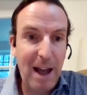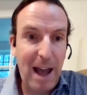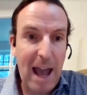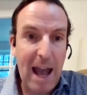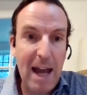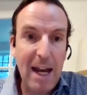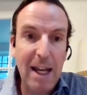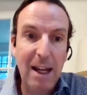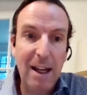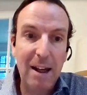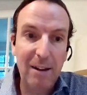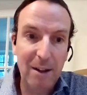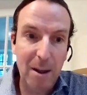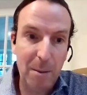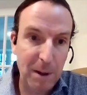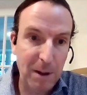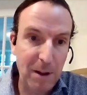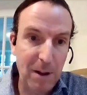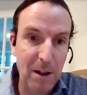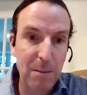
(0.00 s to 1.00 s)
adding
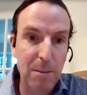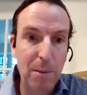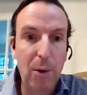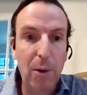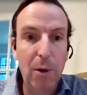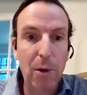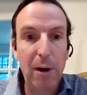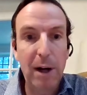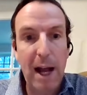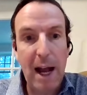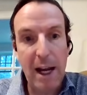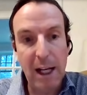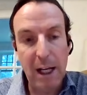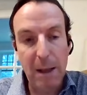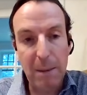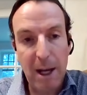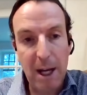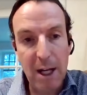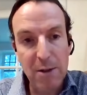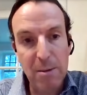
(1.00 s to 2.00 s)
something to the board, adding
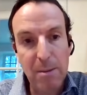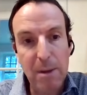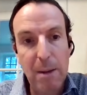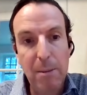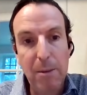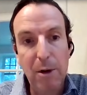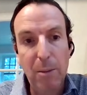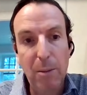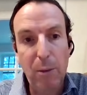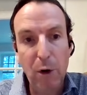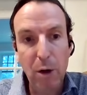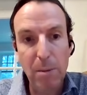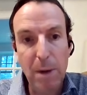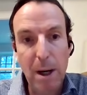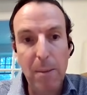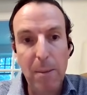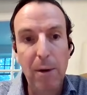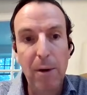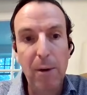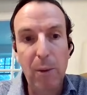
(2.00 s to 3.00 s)
a management member, a board
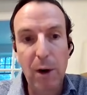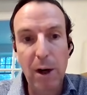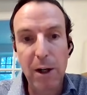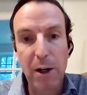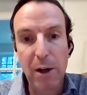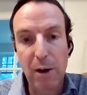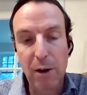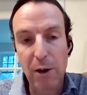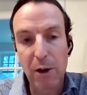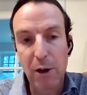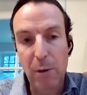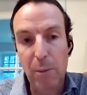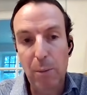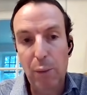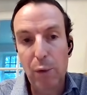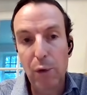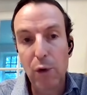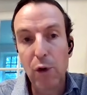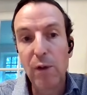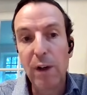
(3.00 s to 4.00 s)
member, where you're you're
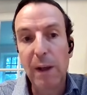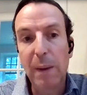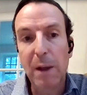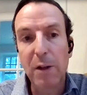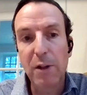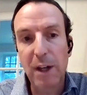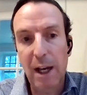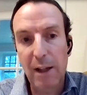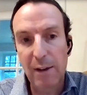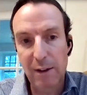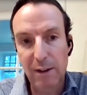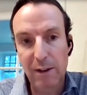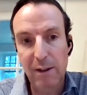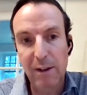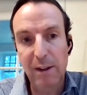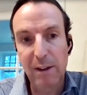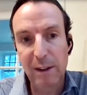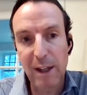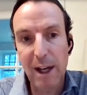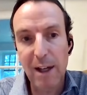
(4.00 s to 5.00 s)
improving the chances of
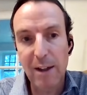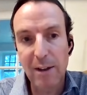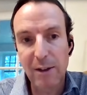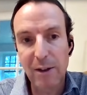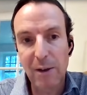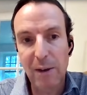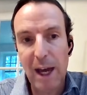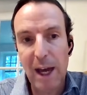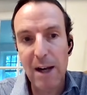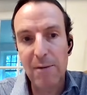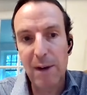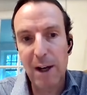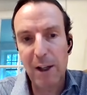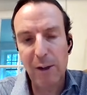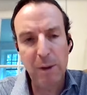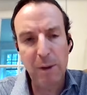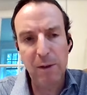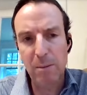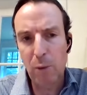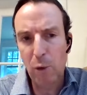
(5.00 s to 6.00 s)
success. So that
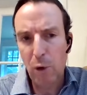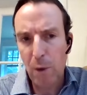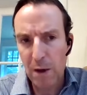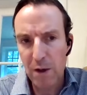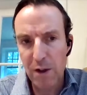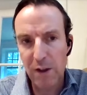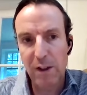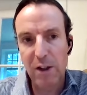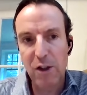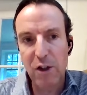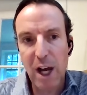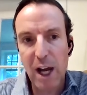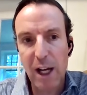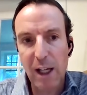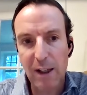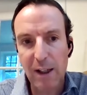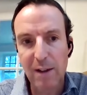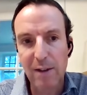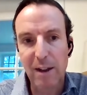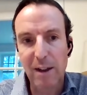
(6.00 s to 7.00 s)
investment's more than just a
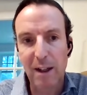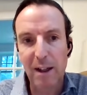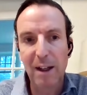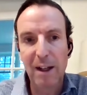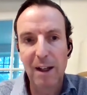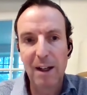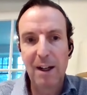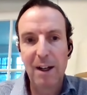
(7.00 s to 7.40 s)
check; it's uh,